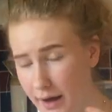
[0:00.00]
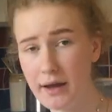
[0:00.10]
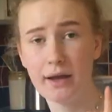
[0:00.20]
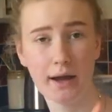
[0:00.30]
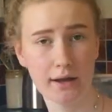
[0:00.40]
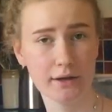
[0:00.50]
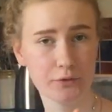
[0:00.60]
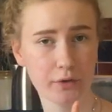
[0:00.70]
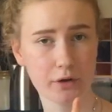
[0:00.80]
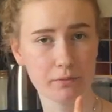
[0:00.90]
I highly
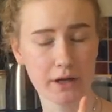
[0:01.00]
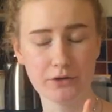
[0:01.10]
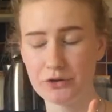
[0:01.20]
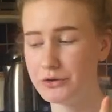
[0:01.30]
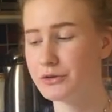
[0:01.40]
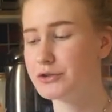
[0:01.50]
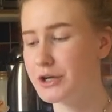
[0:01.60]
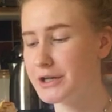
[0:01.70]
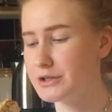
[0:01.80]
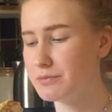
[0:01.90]
recommend you
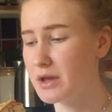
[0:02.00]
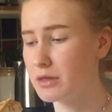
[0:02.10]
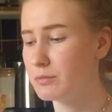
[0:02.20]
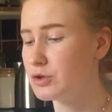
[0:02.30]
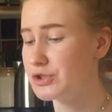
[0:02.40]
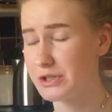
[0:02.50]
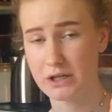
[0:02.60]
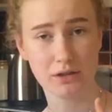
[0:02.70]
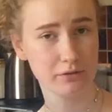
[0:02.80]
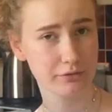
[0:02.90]
try to make them
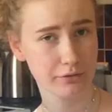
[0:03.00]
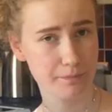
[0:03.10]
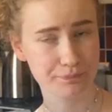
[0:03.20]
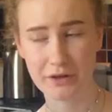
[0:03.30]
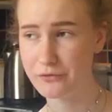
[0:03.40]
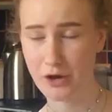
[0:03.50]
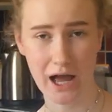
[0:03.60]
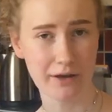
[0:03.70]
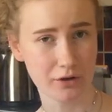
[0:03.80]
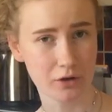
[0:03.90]
yourself if you
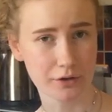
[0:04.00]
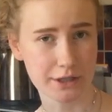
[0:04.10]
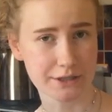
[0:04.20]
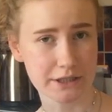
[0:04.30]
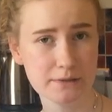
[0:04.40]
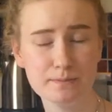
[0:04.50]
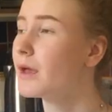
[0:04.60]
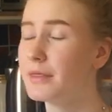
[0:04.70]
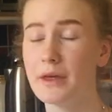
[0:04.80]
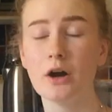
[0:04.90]
haven't already.
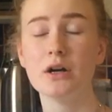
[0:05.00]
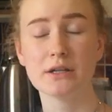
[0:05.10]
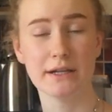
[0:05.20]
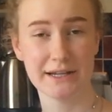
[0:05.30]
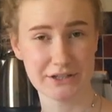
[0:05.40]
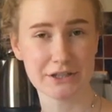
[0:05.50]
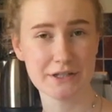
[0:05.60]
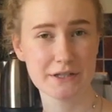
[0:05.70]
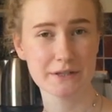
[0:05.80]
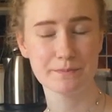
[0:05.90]
They are
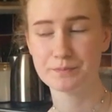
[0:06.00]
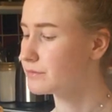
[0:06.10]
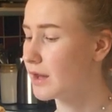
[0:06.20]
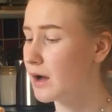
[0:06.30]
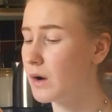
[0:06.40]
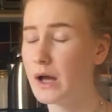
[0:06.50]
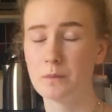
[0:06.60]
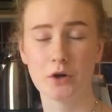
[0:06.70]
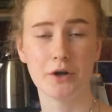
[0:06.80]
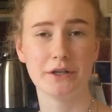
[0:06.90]
delicious. Now
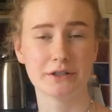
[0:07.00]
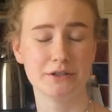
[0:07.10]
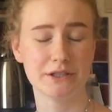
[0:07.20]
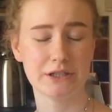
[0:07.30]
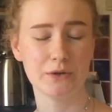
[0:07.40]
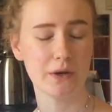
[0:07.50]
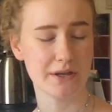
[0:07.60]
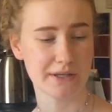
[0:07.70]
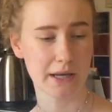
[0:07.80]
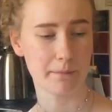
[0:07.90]
I'm gonna continue
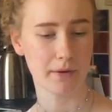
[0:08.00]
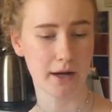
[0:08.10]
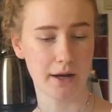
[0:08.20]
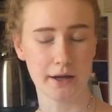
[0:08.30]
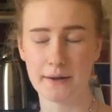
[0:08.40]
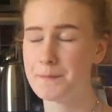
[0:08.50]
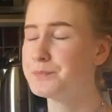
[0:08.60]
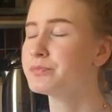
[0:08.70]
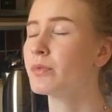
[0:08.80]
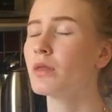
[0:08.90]
eating my
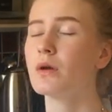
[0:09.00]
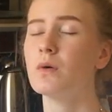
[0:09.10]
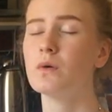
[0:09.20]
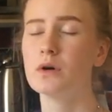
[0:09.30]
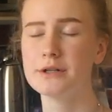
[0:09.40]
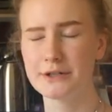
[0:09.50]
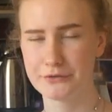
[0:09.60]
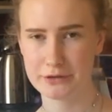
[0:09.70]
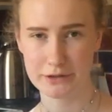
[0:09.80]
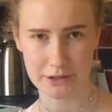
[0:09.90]

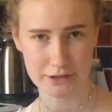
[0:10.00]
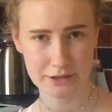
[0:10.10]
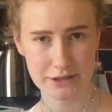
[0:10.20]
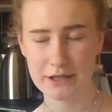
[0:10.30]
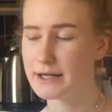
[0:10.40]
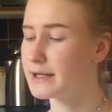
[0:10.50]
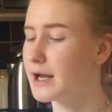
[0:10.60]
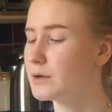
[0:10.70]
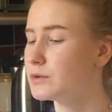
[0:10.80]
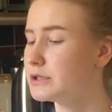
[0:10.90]
wonderful lunch and
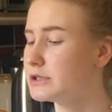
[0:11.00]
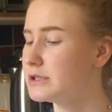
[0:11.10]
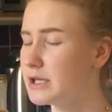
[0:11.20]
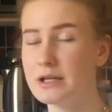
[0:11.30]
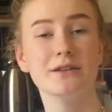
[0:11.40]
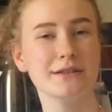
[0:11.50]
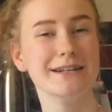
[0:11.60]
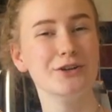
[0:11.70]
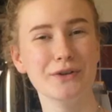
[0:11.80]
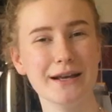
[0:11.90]
I will
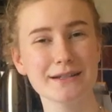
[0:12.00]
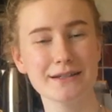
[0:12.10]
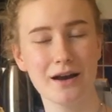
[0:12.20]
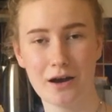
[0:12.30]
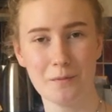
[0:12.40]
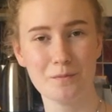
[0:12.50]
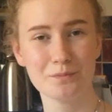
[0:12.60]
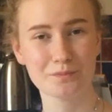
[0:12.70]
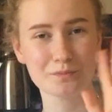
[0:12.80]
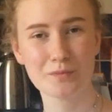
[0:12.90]
see you next time.
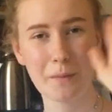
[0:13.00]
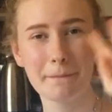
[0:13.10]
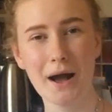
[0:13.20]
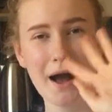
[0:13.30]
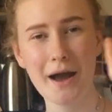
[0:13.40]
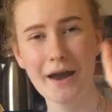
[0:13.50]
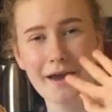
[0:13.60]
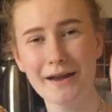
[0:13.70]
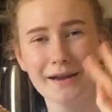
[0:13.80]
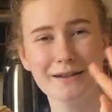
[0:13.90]

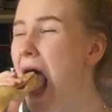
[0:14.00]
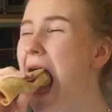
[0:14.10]
Bye!